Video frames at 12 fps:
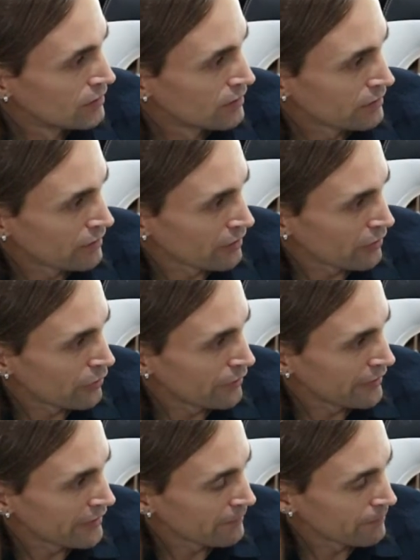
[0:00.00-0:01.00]
Another
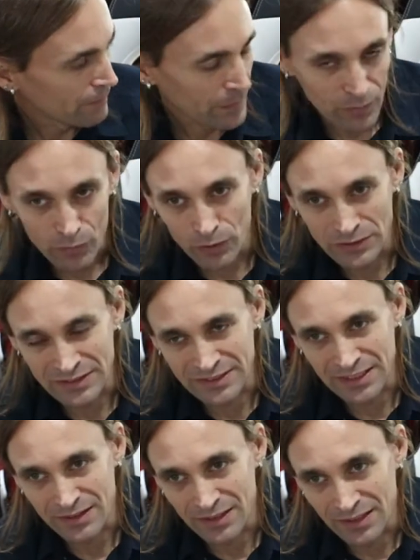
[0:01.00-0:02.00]
thing, of course, I
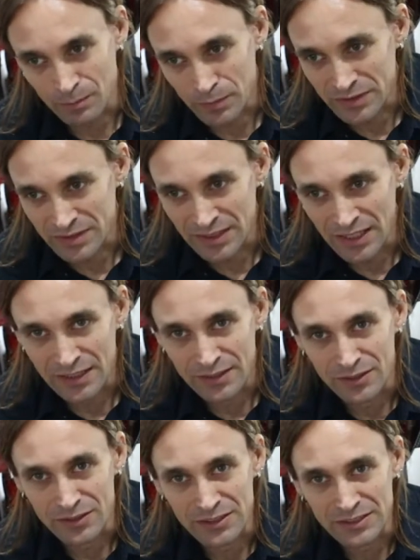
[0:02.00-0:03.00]
said the PC
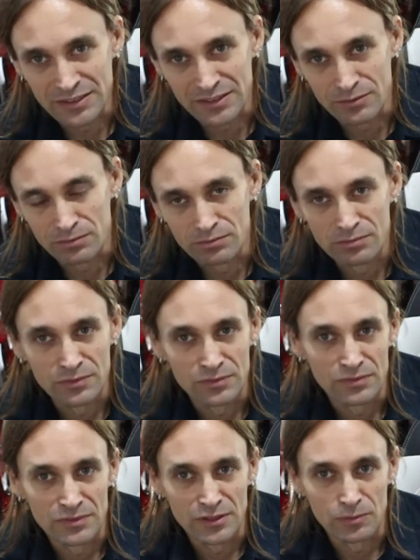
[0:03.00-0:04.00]
editor is
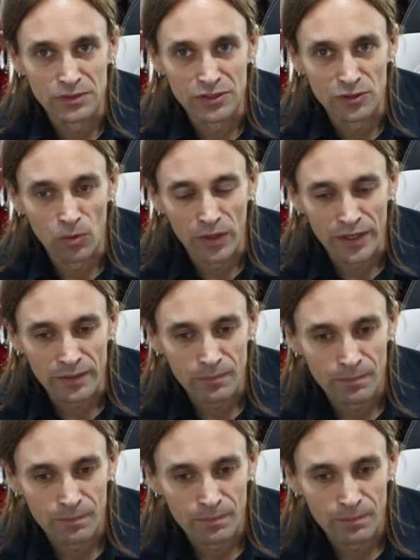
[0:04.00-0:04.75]
a little bit annoying.